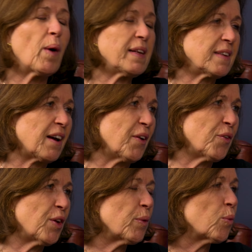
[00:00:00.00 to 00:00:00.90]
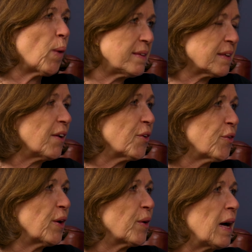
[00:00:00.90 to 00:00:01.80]
from the West Country with West
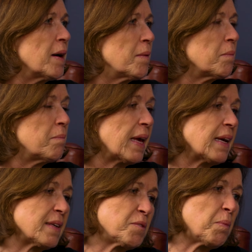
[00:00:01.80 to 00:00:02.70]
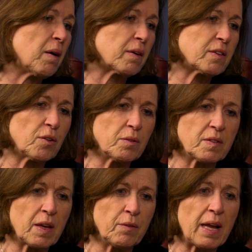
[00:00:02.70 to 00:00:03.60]
Country makers' marks on.
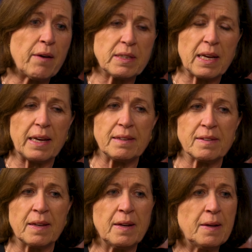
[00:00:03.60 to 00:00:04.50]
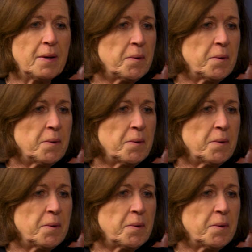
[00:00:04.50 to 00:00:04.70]
So nowadays,